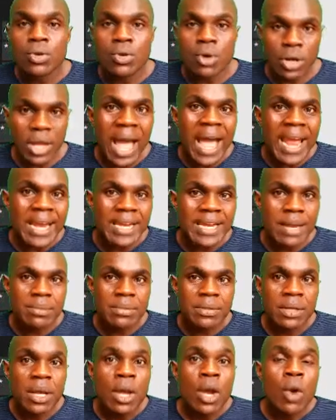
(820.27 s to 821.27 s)
doc
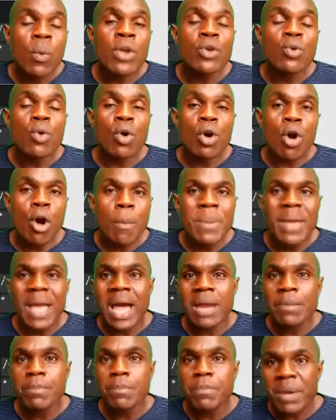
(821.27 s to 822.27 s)
items. When you copy
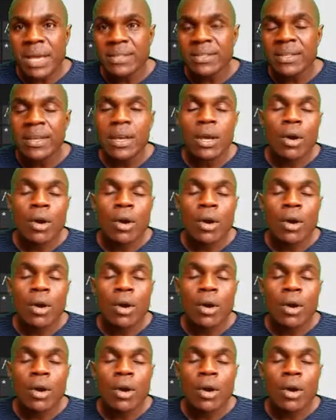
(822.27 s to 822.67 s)
and paste,